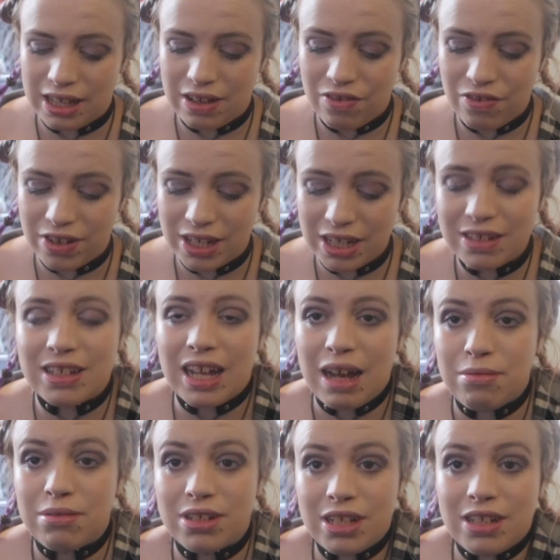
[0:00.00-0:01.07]
if it needs to
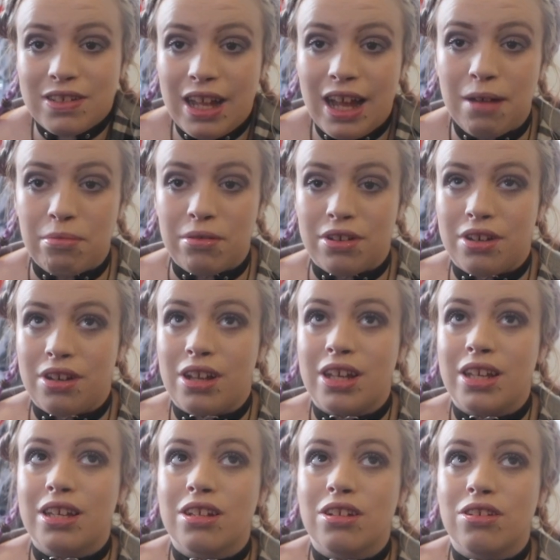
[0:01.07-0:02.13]
happen, it needs to happen. Like,